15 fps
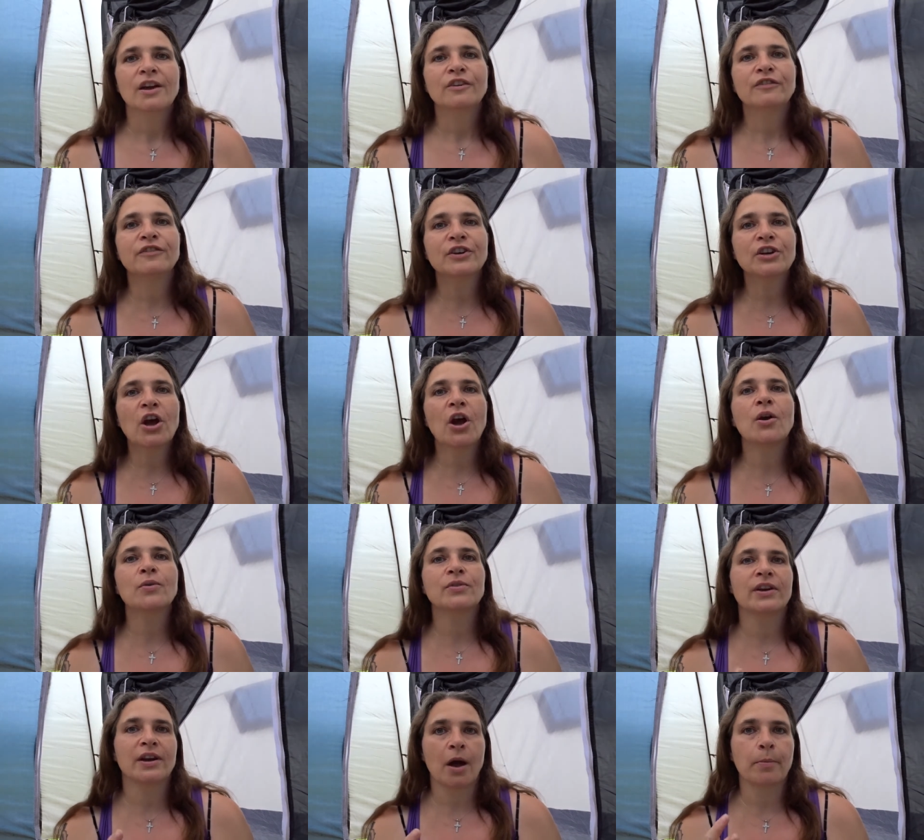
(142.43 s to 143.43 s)

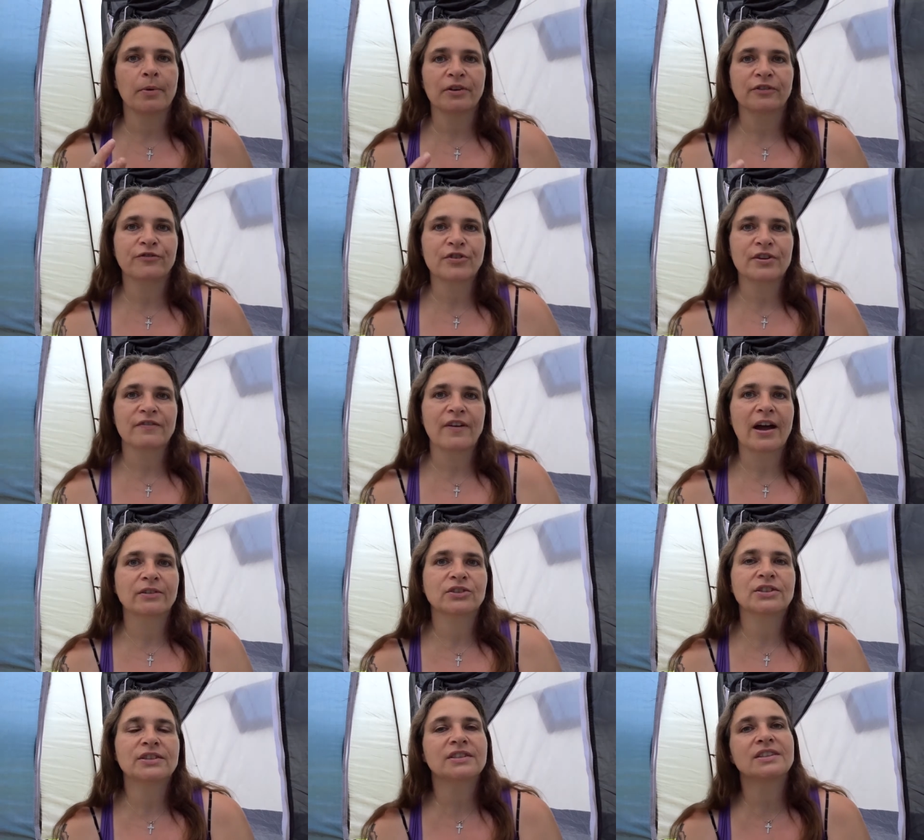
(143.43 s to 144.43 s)
forgo the couple of free
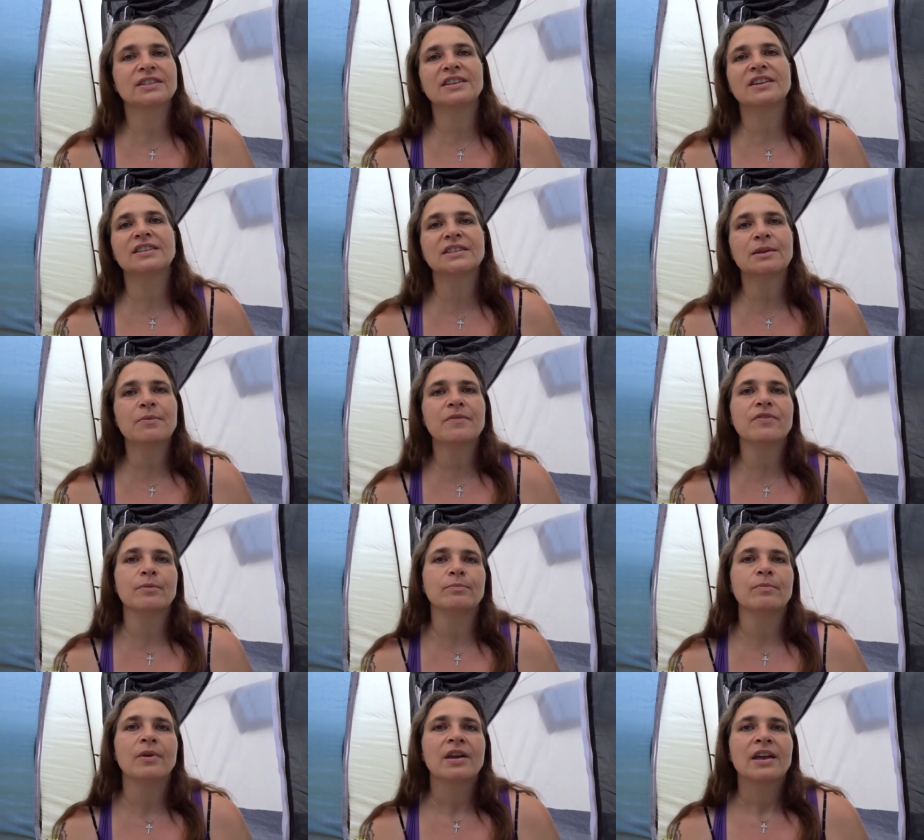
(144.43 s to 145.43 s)
vouchers because some of
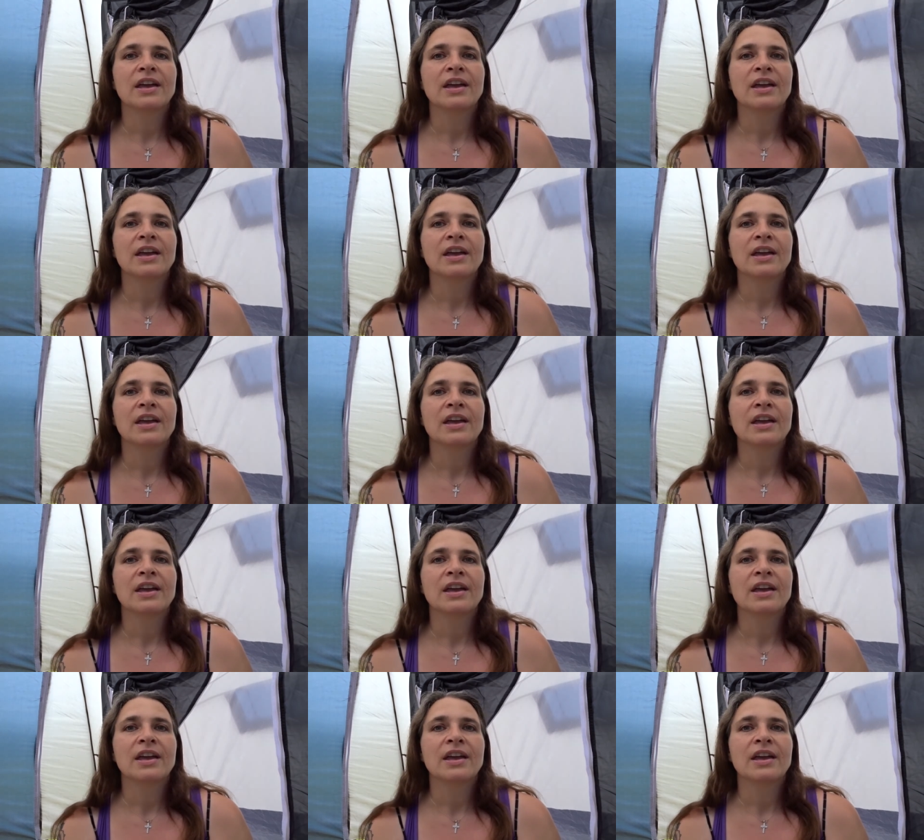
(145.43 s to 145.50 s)
them